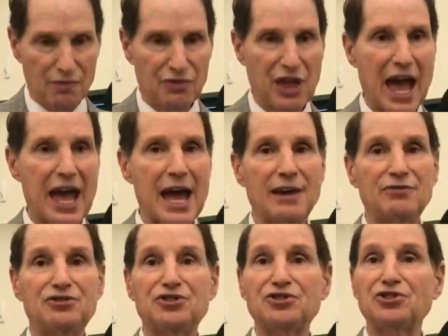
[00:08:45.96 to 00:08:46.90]
They have
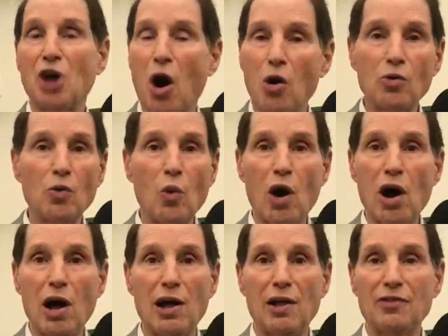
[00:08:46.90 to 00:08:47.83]

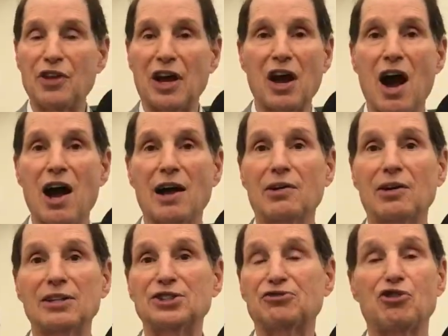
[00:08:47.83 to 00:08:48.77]
stonewalled the
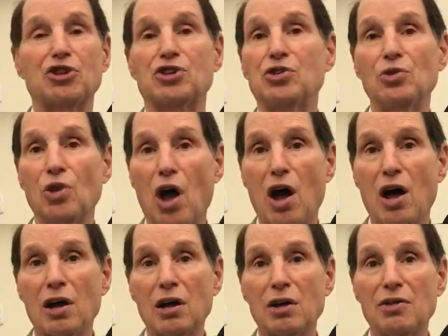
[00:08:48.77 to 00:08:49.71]
Congress for too
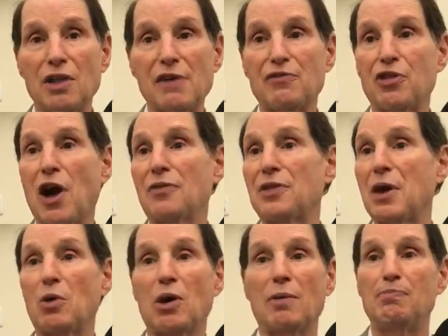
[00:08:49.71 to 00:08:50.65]
long. They've thought they
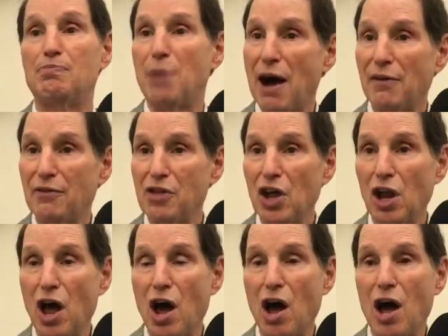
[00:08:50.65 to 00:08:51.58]
were above the
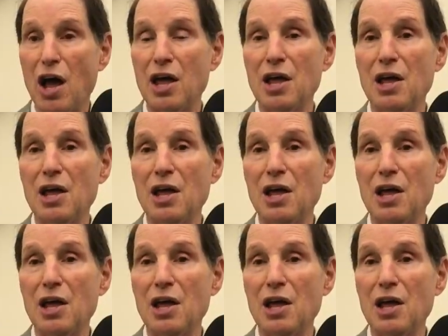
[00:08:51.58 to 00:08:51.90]
law.